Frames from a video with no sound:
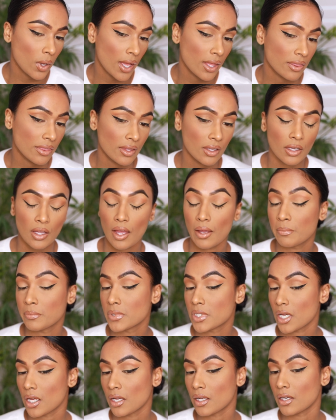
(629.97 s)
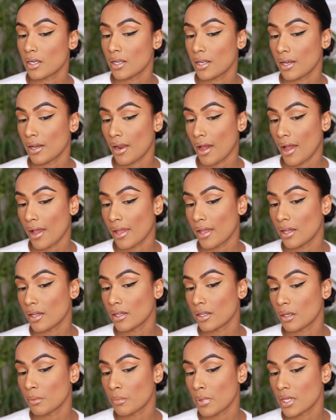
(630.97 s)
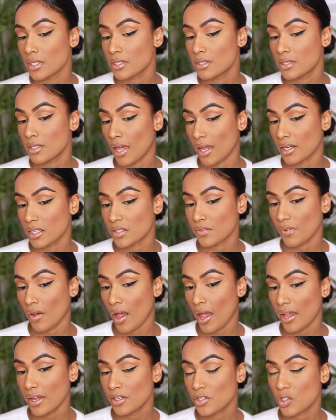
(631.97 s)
I think I'm done and I am satisfied.